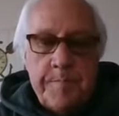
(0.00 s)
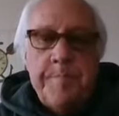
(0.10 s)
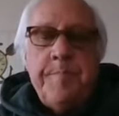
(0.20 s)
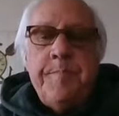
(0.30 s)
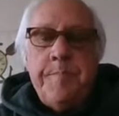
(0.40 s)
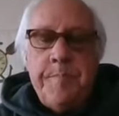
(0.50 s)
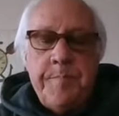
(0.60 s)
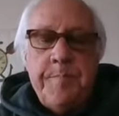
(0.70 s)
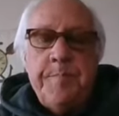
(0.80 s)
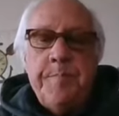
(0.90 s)

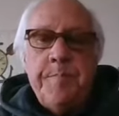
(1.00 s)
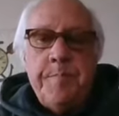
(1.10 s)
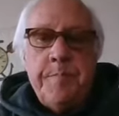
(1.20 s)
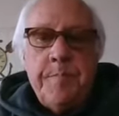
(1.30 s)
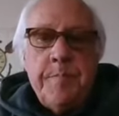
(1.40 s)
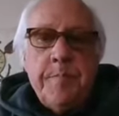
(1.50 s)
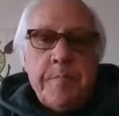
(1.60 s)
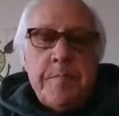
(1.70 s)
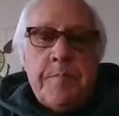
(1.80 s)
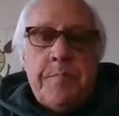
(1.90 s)

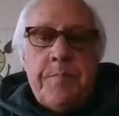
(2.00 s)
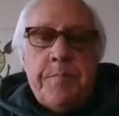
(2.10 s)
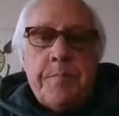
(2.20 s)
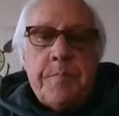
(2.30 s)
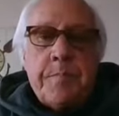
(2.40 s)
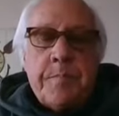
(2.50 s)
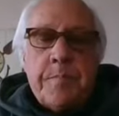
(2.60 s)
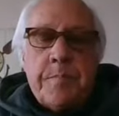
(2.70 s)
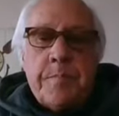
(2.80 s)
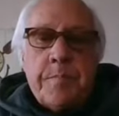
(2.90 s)

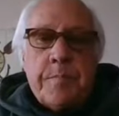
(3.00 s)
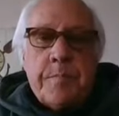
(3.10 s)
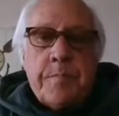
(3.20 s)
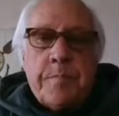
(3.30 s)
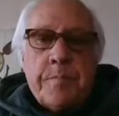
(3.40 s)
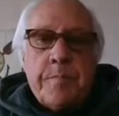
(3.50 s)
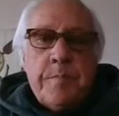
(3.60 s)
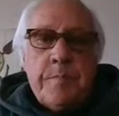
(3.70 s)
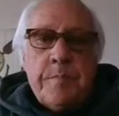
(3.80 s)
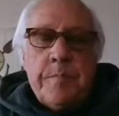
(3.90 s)

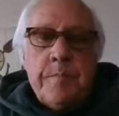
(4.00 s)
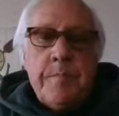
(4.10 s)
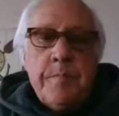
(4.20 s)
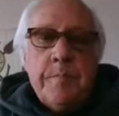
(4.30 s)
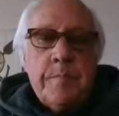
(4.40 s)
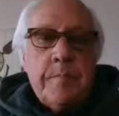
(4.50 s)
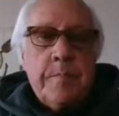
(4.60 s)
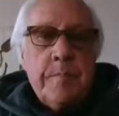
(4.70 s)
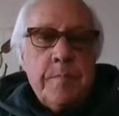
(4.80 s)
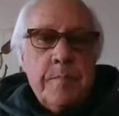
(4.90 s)

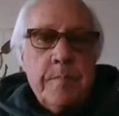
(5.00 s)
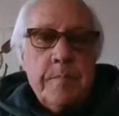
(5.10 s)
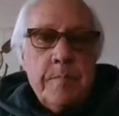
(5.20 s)
The person shown says nothing.